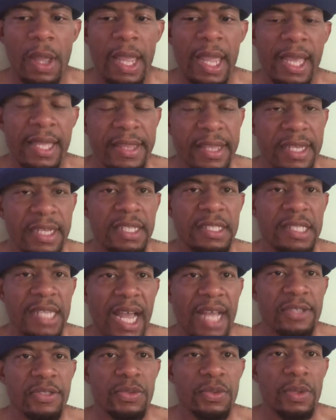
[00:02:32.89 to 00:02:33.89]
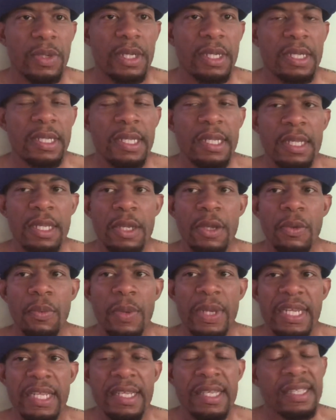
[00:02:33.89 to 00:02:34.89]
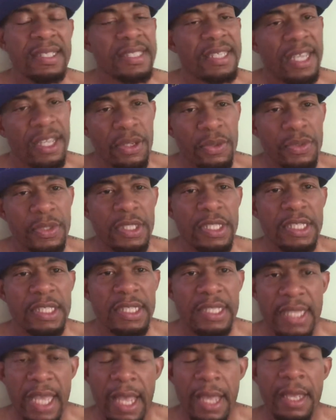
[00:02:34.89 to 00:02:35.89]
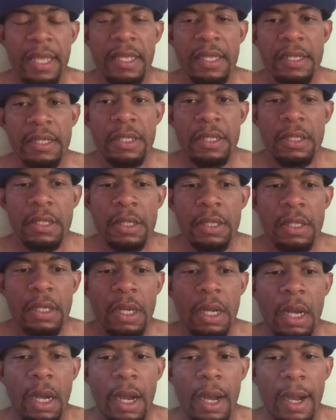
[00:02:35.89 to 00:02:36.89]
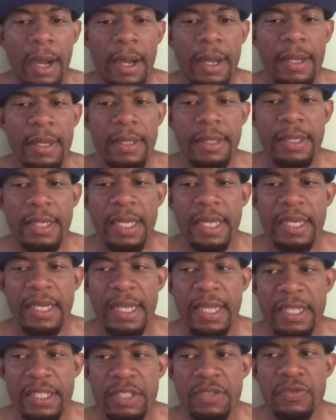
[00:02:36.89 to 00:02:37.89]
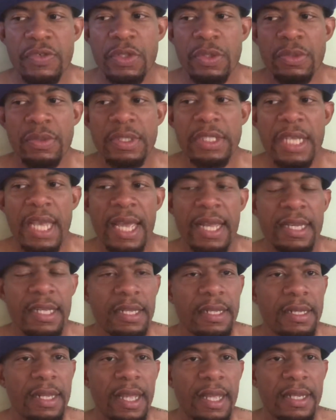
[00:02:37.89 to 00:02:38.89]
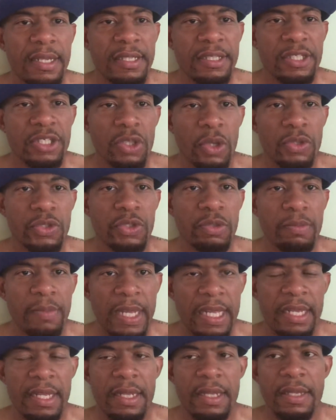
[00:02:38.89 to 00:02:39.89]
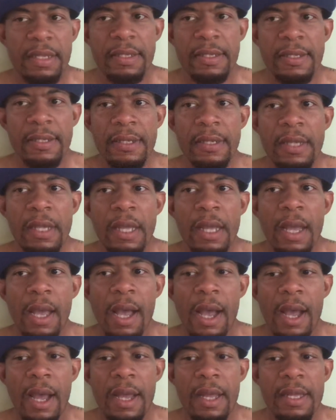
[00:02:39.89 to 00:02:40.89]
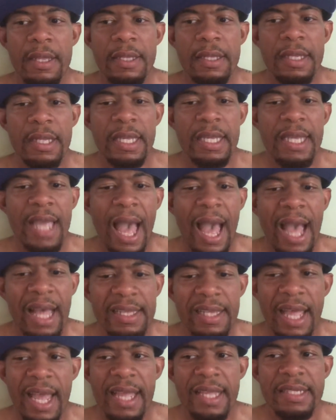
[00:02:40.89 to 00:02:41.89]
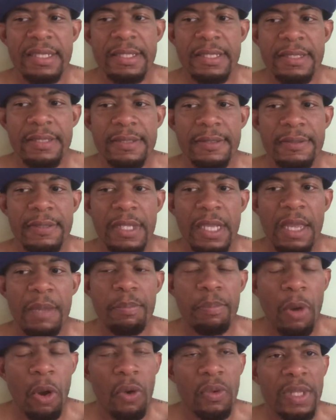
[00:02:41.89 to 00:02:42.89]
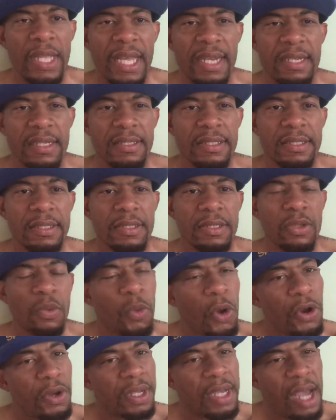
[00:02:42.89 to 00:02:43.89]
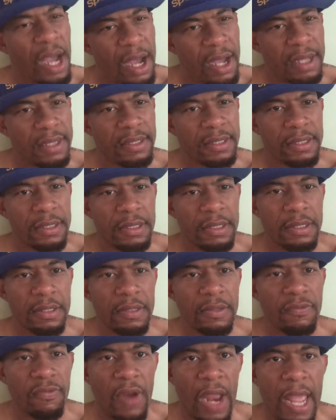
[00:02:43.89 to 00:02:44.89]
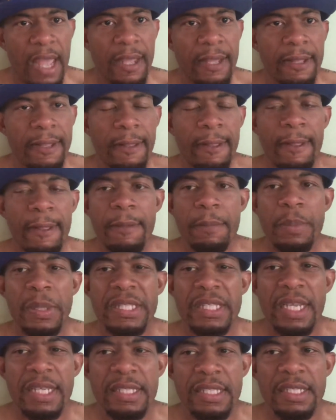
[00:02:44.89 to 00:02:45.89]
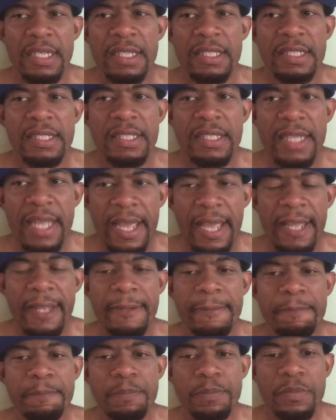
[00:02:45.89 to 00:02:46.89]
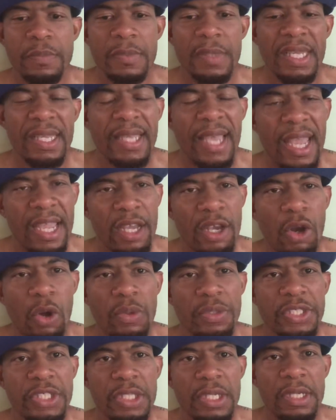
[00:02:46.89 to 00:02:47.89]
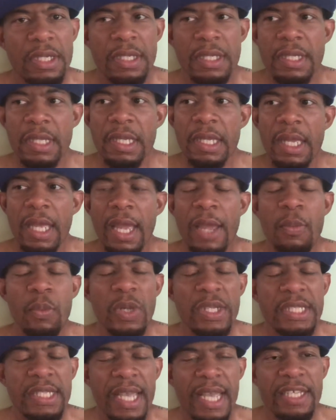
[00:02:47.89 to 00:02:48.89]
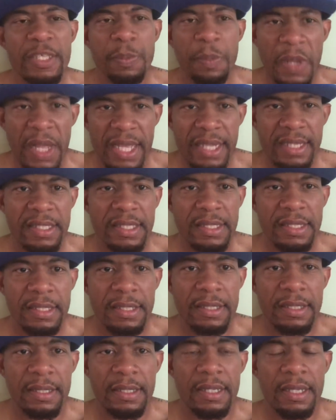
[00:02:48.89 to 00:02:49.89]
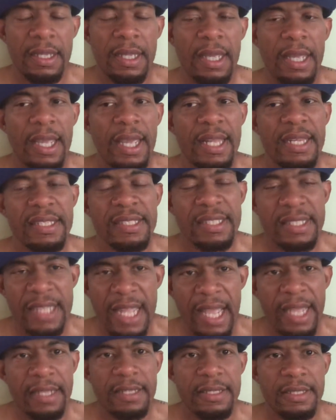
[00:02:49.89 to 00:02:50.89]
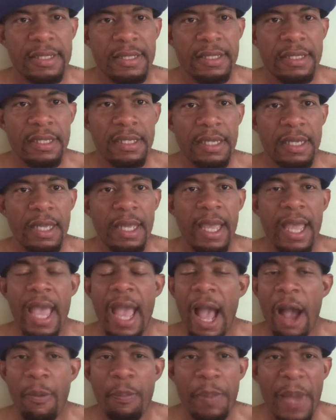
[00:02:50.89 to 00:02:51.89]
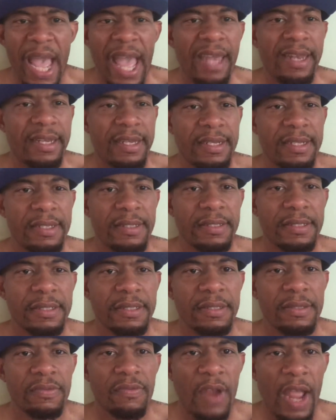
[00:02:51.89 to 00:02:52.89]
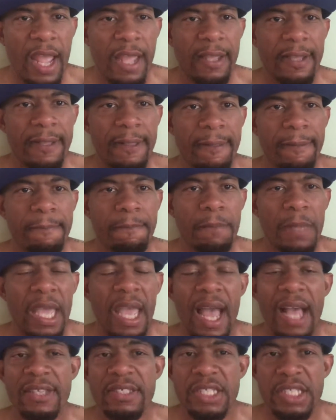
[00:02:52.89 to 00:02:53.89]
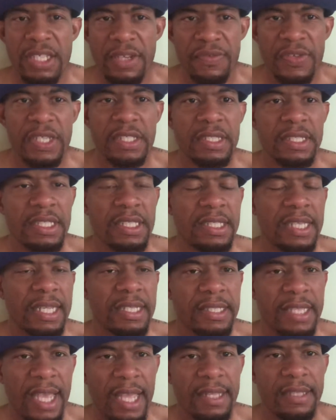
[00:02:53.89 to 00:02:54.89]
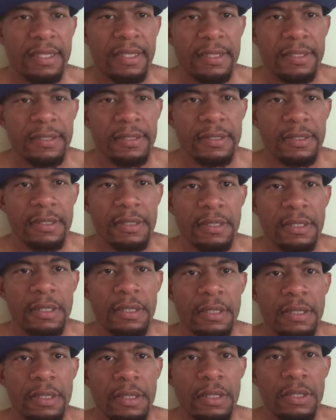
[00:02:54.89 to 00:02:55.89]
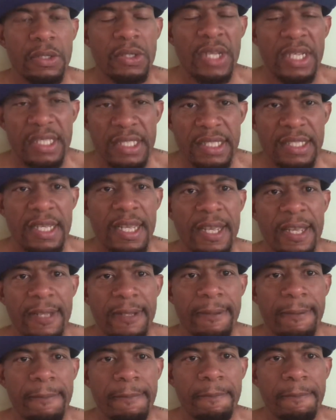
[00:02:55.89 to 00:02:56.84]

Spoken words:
Anthony Joshua, when he continues to say in interviews and in his social media, he highlights in bold letters the word cuz, right? But doesn't understand the gang culture and what takes place in the States and how bad it is, right? And how seriously they take this. You understand?